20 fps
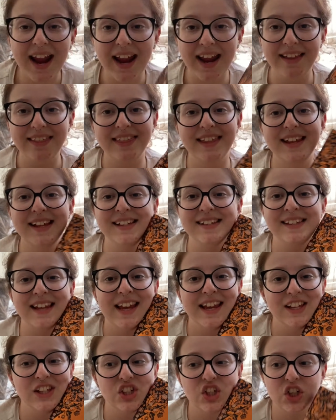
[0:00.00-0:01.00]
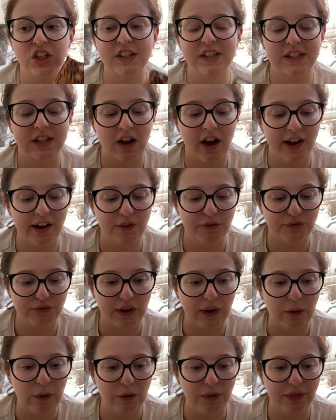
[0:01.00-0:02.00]
In this, it just kind of
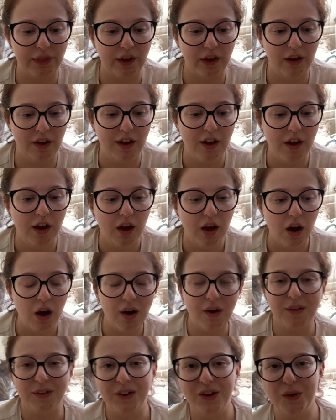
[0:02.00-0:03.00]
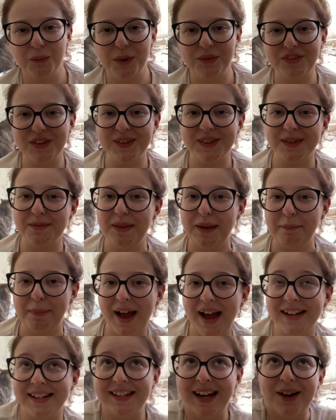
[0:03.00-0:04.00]
felt that, oh look, we've done something
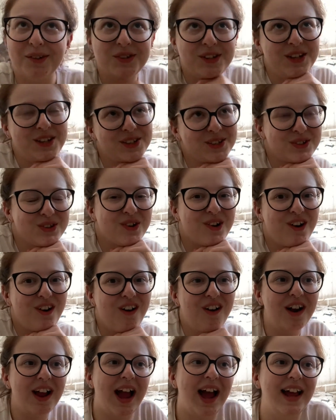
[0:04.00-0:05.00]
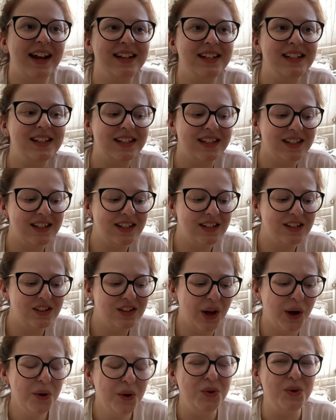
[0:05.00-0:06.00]
bad and now she's strong, and
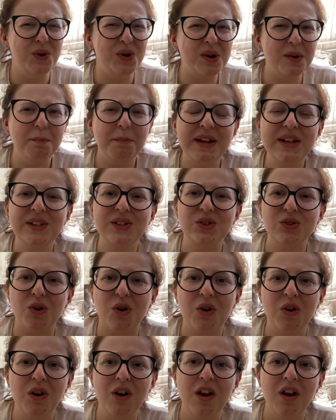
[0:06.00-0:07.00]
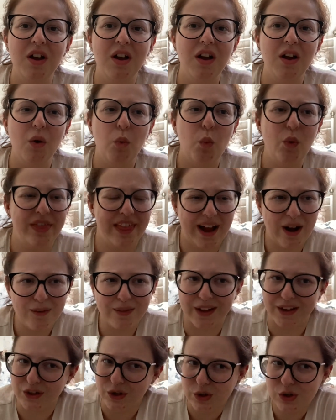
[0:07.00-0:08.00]
no, you can be strong without
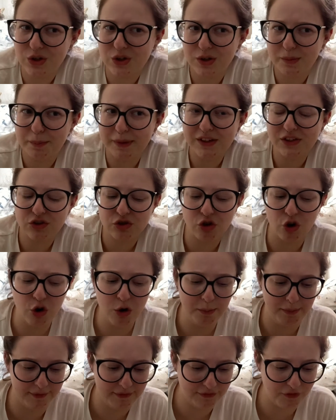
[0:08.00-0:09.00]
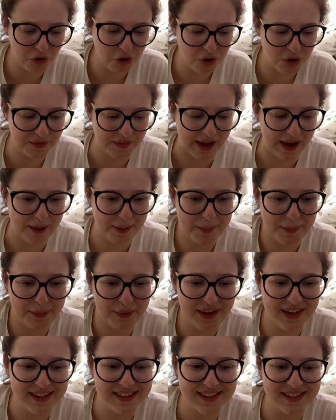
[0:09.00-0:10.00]
that. You could have been strong before that,
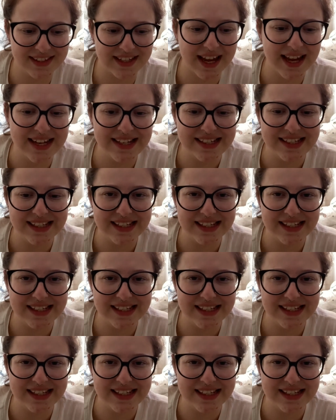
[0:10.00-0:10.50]
but instead